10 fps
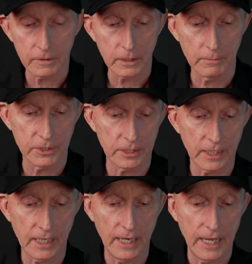Comes in
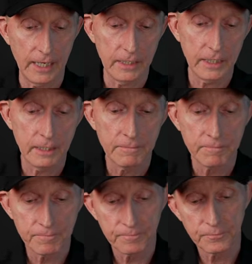kind of handy.
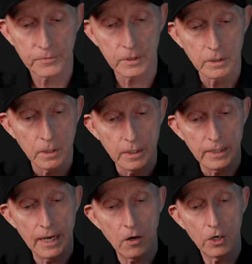
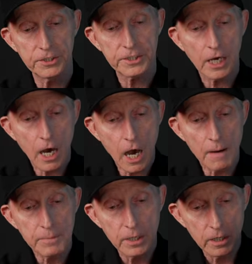Now on top,